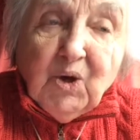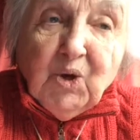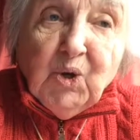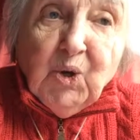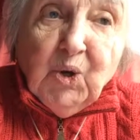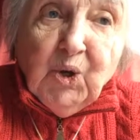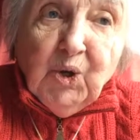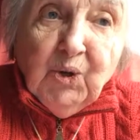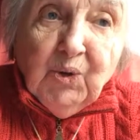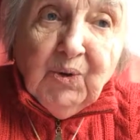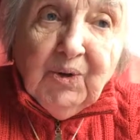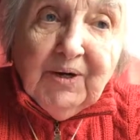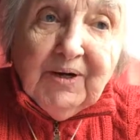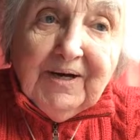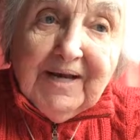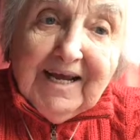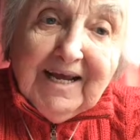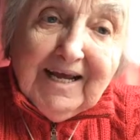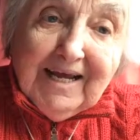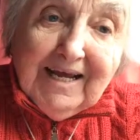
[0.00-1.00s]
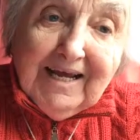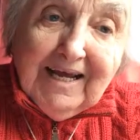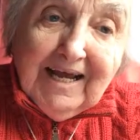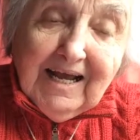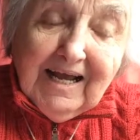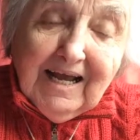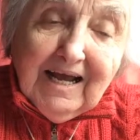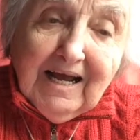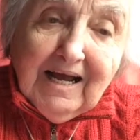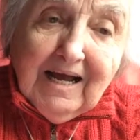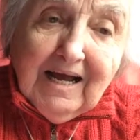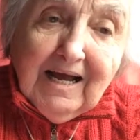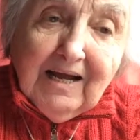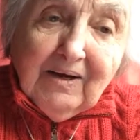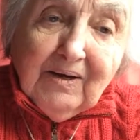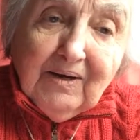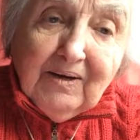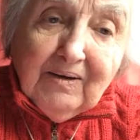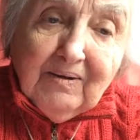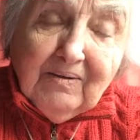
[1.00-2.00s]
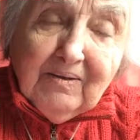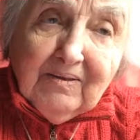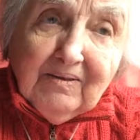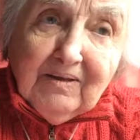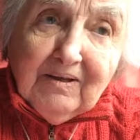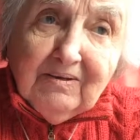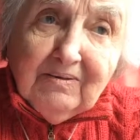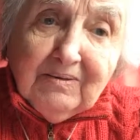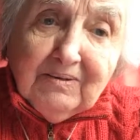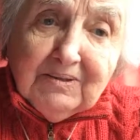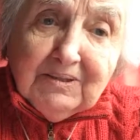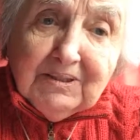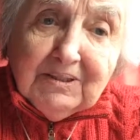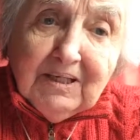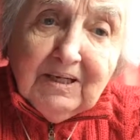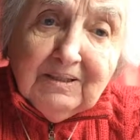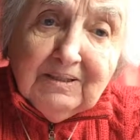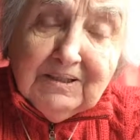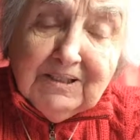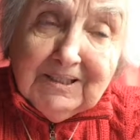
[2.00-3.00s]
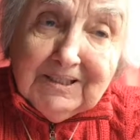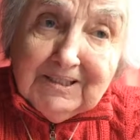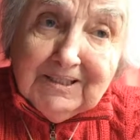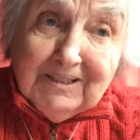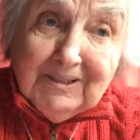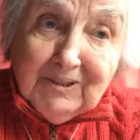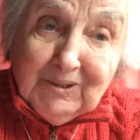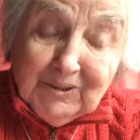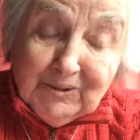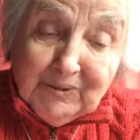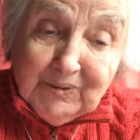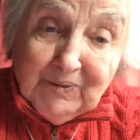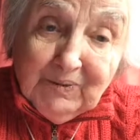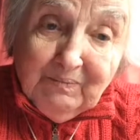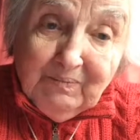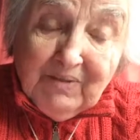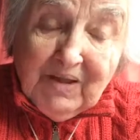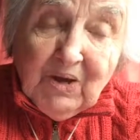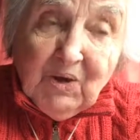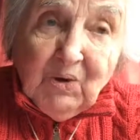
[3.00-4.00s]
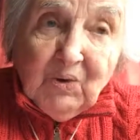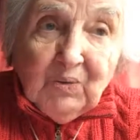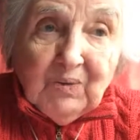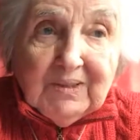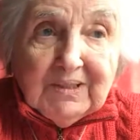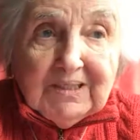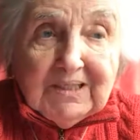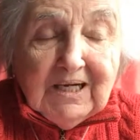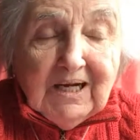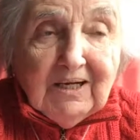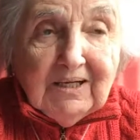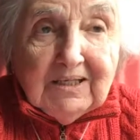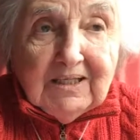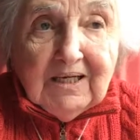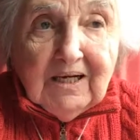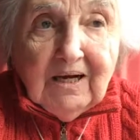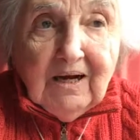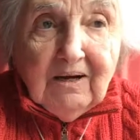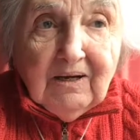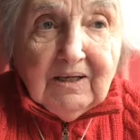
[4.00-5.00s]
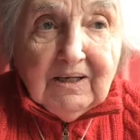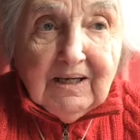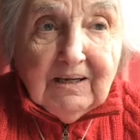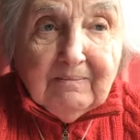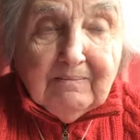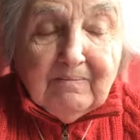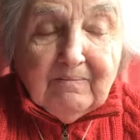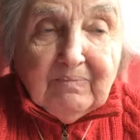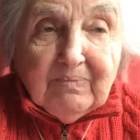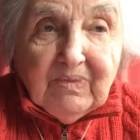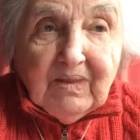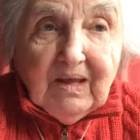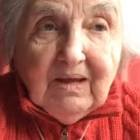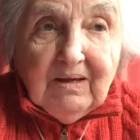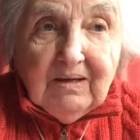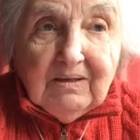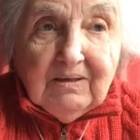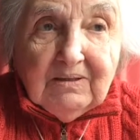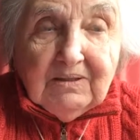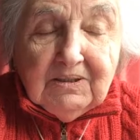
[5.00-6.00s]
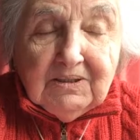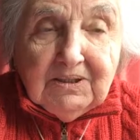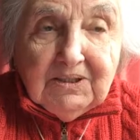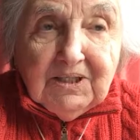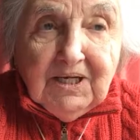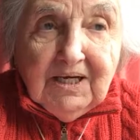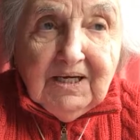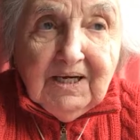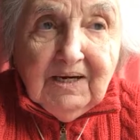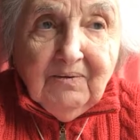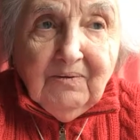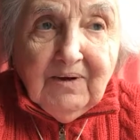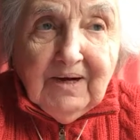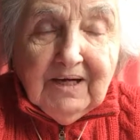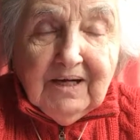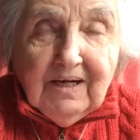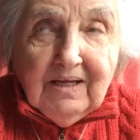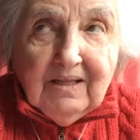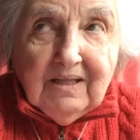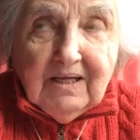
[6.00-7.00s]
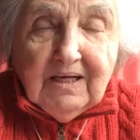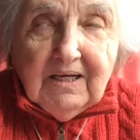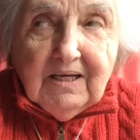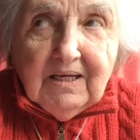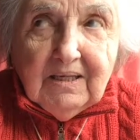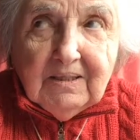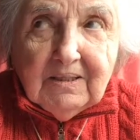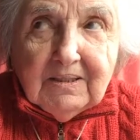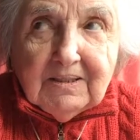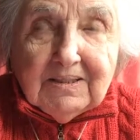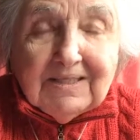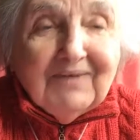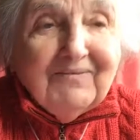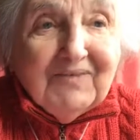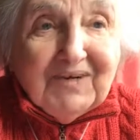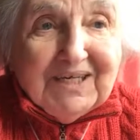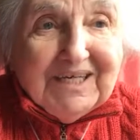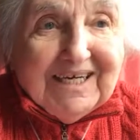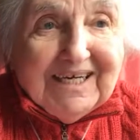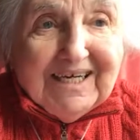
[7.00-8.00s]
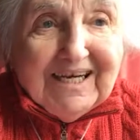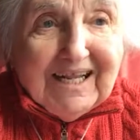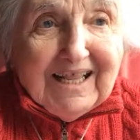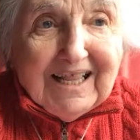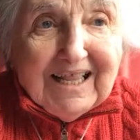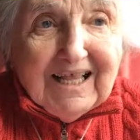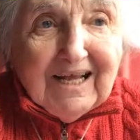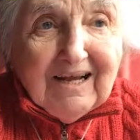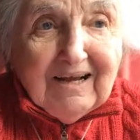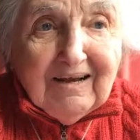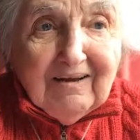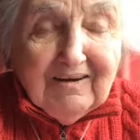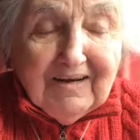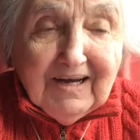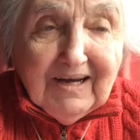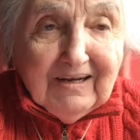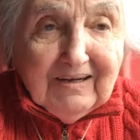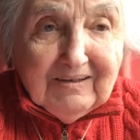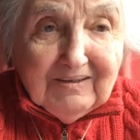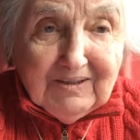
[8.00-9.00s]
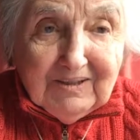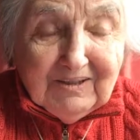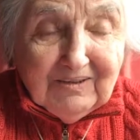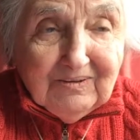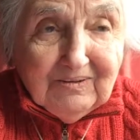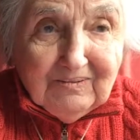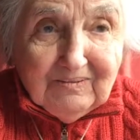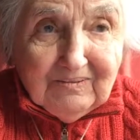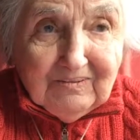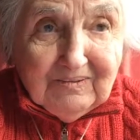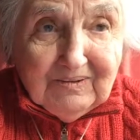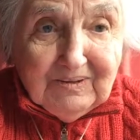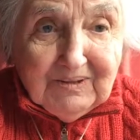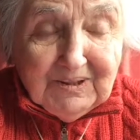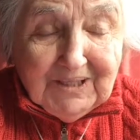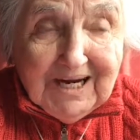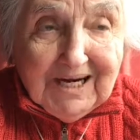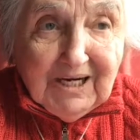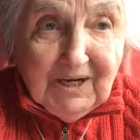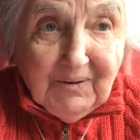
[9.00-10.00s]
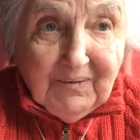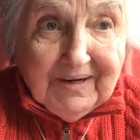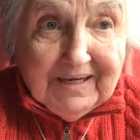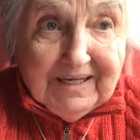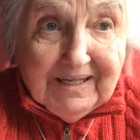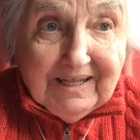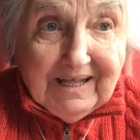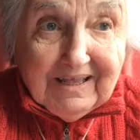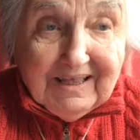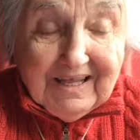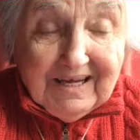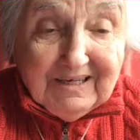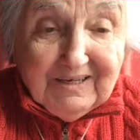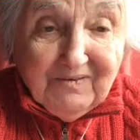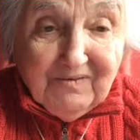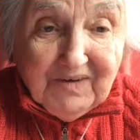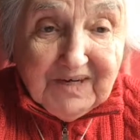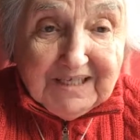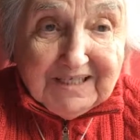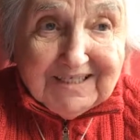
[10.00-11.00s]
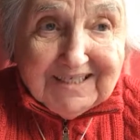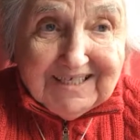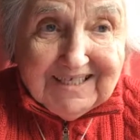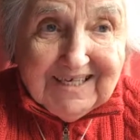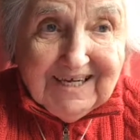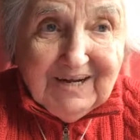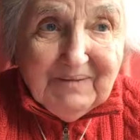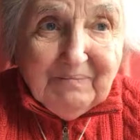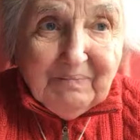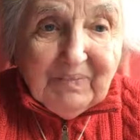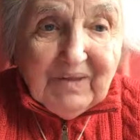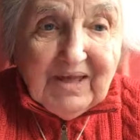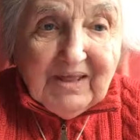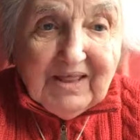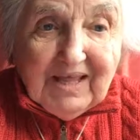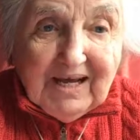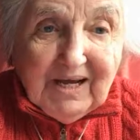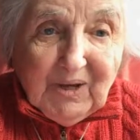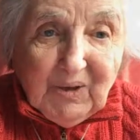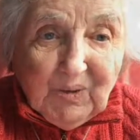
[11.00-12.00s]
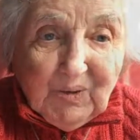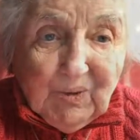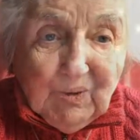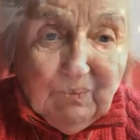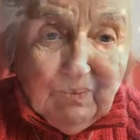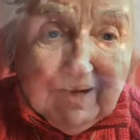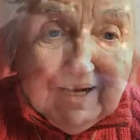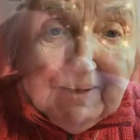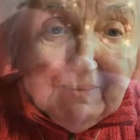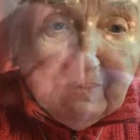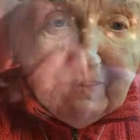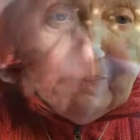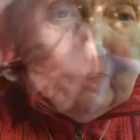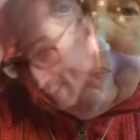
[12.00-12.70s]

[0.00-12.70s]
Nude Day. And this edition 2 will start on January the 17th, going to January the 31st. Thank you, goodbye.